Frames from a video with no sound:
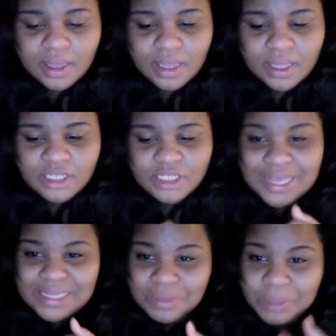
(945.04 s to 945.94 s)
it just
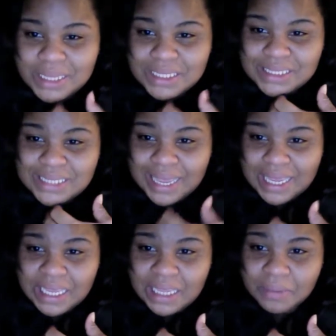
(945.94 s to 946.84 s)
hasn't been the
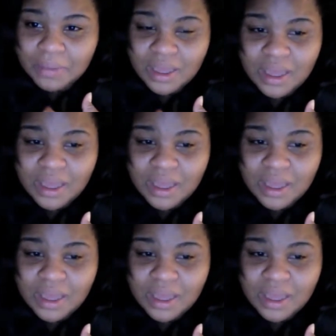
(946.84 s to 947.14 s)
same.